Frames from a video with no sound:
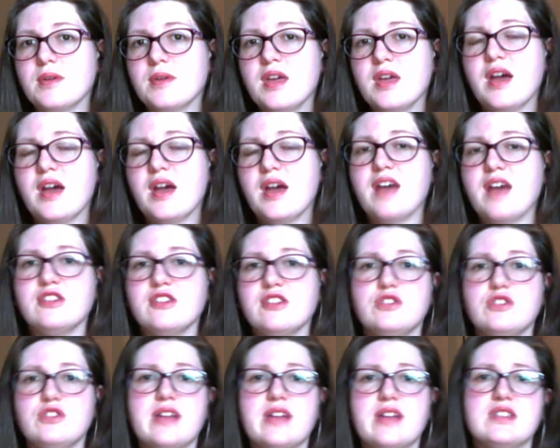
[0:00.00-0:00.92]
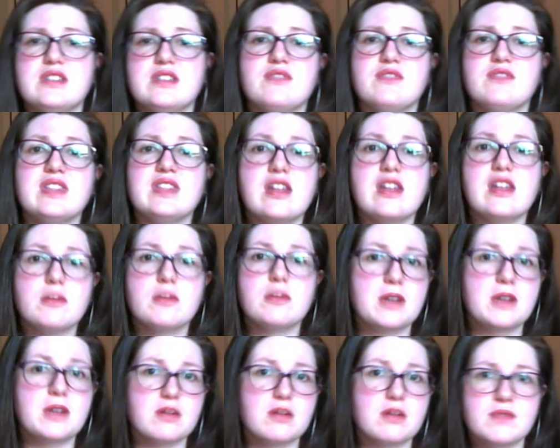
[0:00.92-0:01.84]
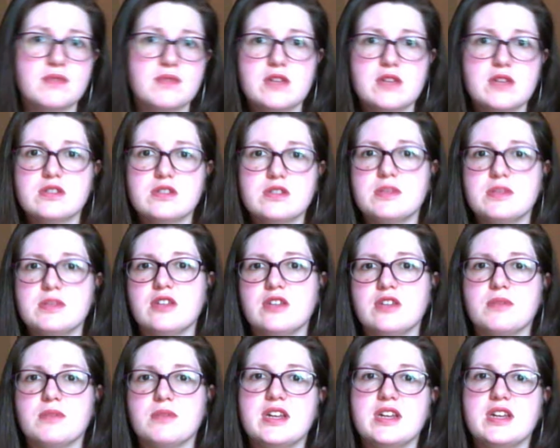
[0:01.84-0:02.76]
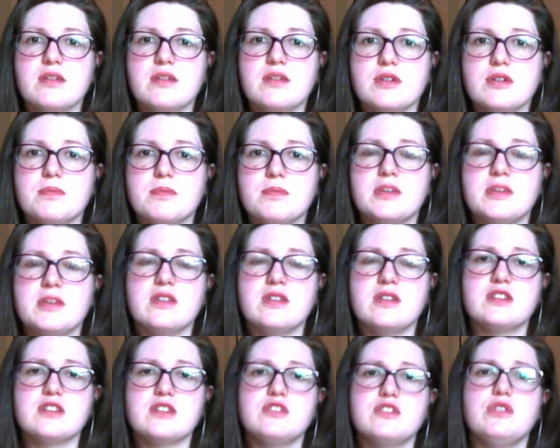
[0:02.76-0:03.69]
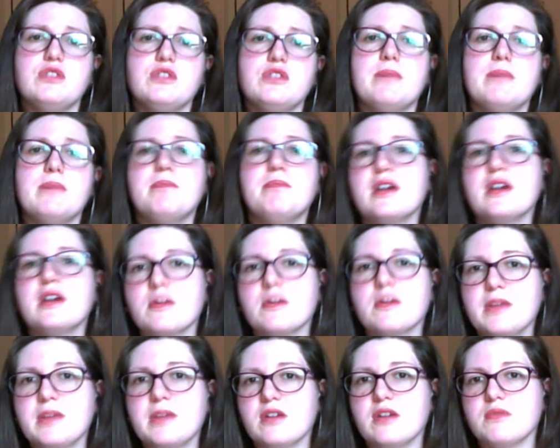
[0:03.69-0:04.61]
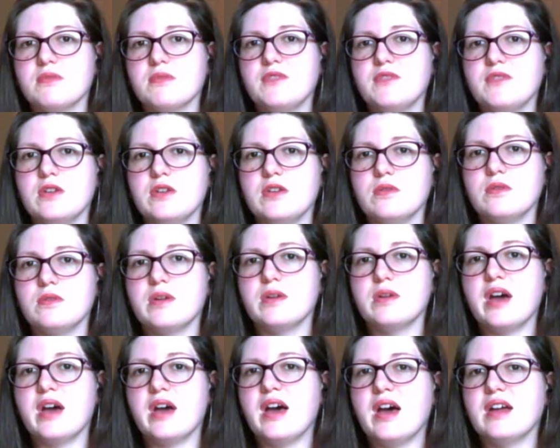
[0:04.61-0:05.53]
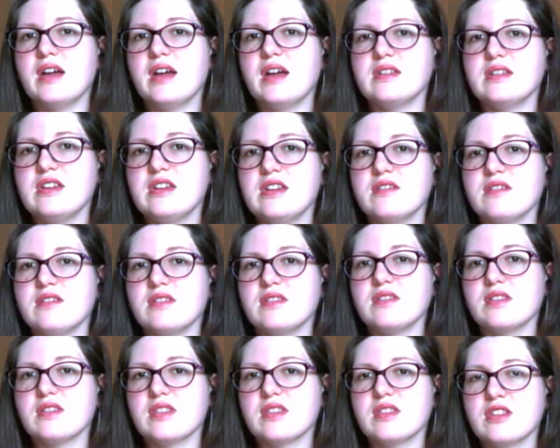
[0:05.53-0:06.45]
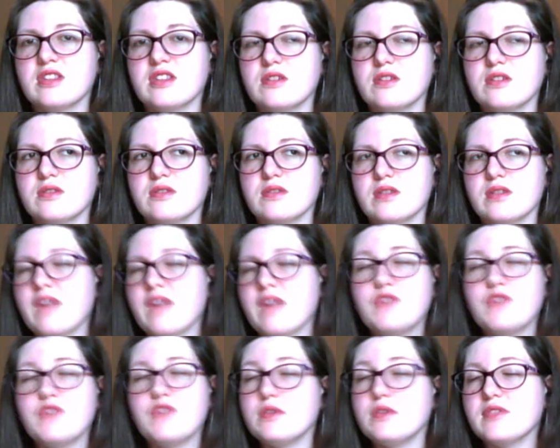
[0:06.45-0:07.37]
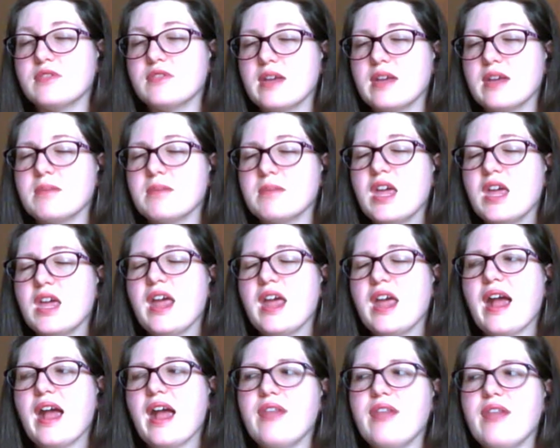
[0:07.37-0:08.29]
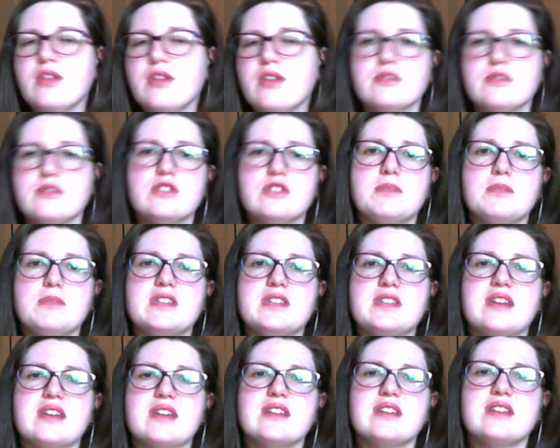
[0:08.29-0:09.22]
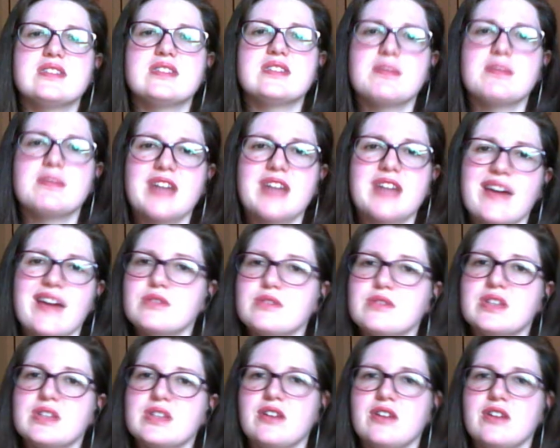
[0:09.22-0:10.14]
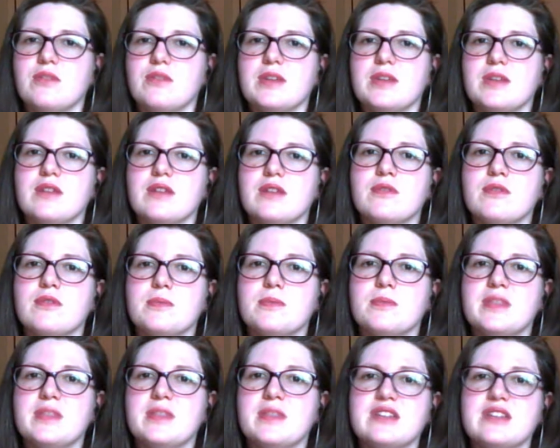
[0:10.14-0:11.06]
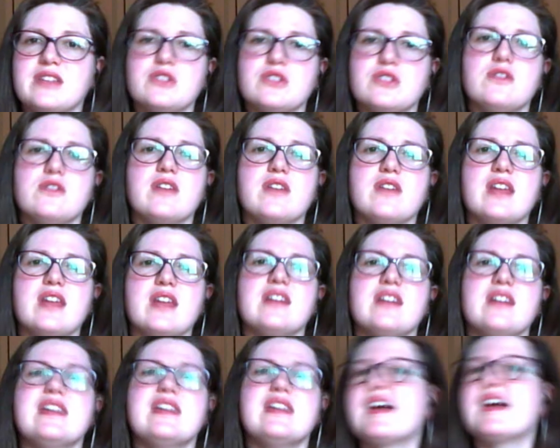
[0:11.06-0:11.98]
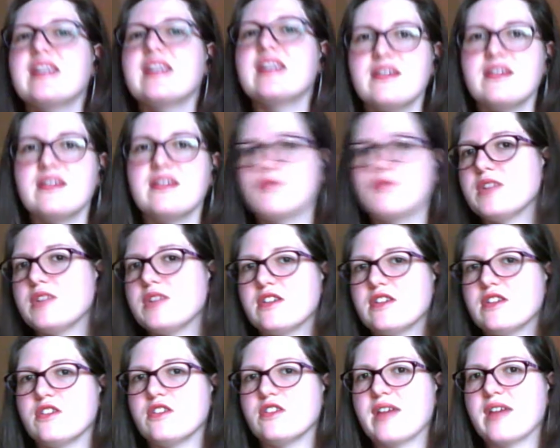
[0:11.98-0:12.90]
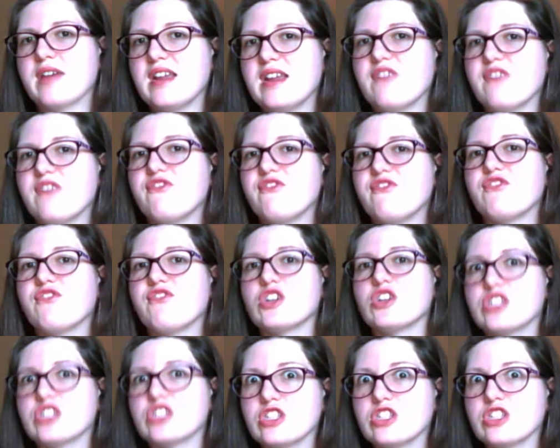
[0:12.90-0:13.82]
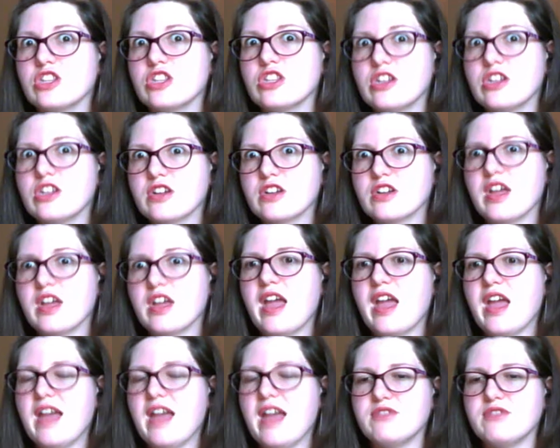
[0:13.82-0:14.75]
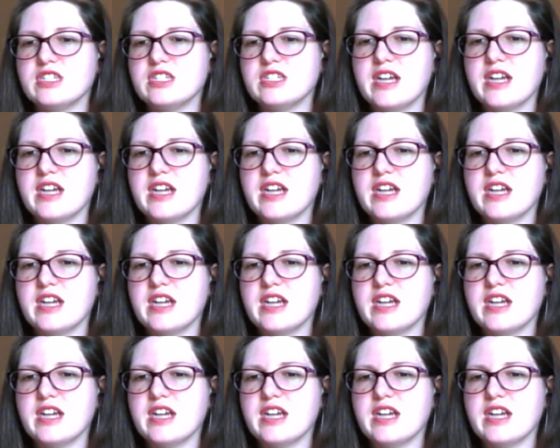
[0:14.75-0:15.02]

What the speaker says: You'll do lots of little peer reviews with your reading group, but you'll also do a bigger peer review near a few of them. And those you'll be assigned to someone outside your reading group. And that's so you're getting a naive reader. You're getting a first look every time.